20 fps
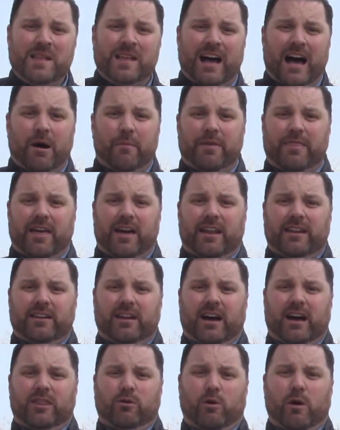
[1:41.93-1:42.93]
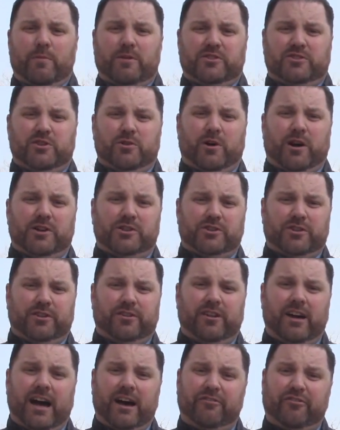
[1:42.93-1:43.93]
And then the women
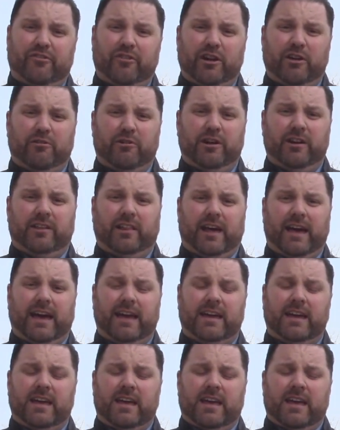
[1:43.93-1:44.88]
200 free relay,